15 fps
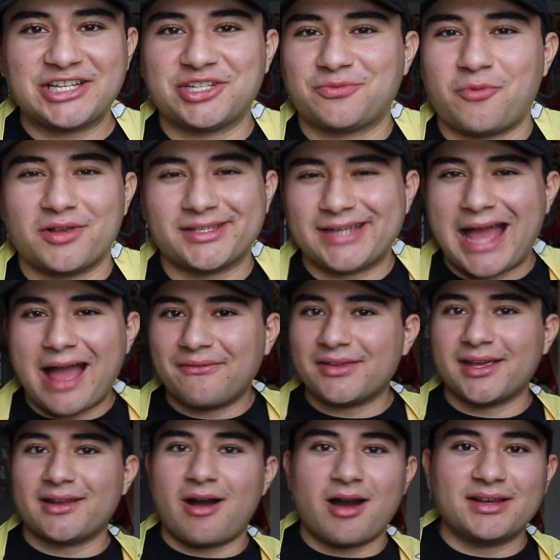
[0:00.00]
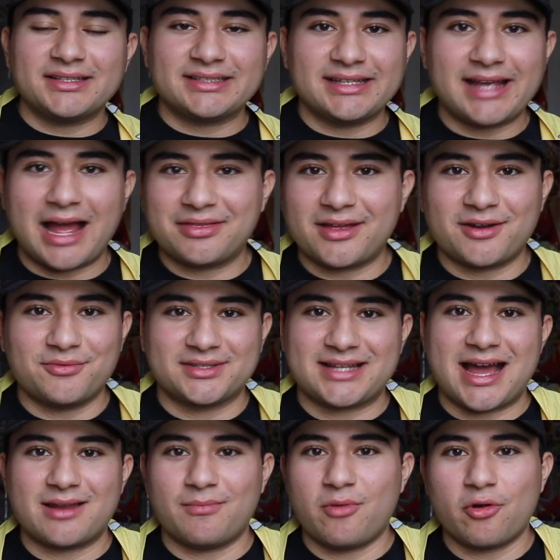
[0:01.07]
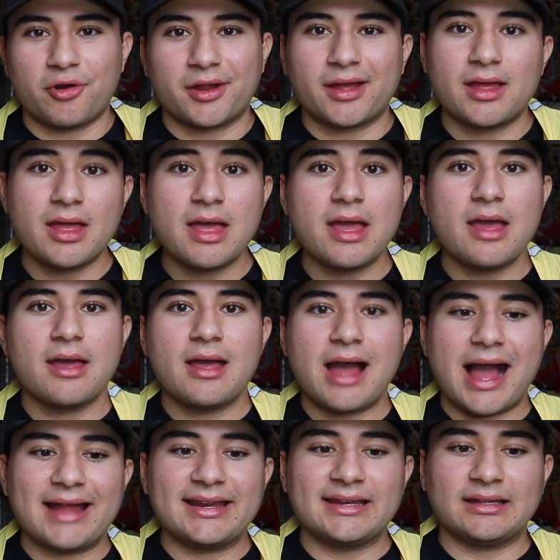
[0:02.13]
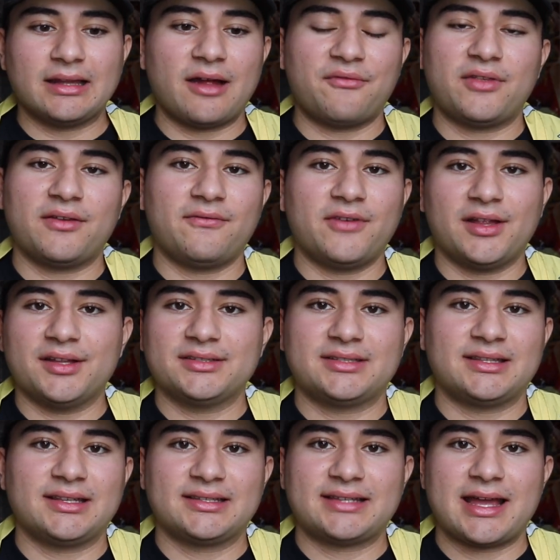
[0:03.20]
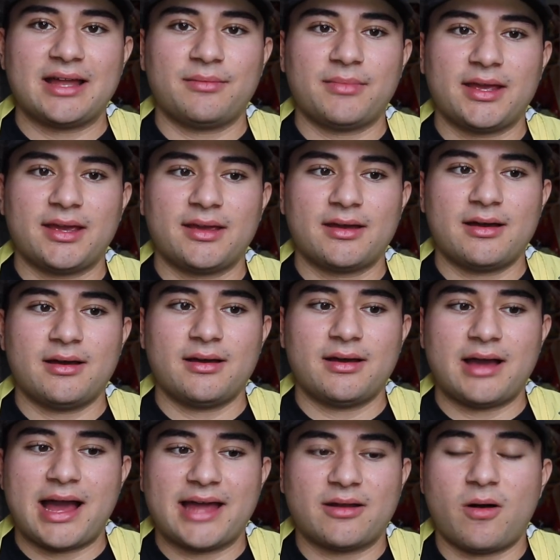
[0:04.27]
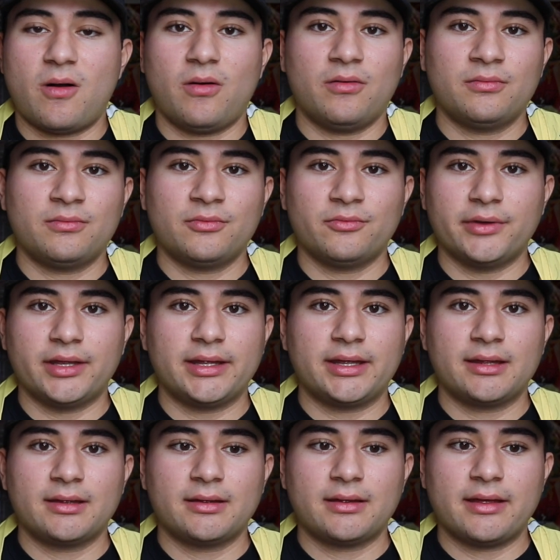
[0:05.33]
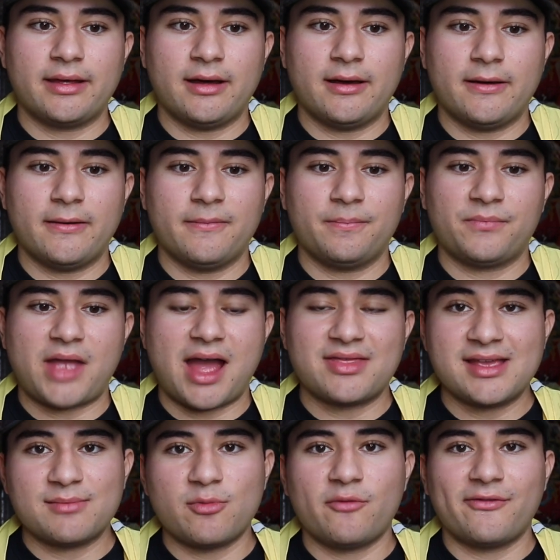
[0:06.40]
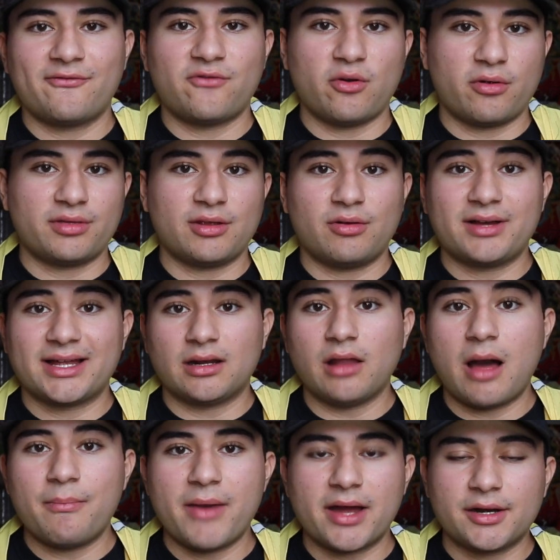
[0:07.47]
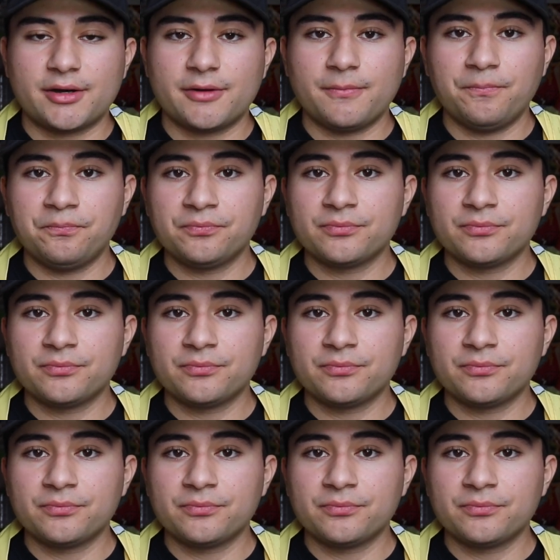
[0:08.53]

just wasn't having it. Honestly, I thought it was kind of boring. I didn't love the villains in this anime at all, really. I think moving forward they'll get a lot better,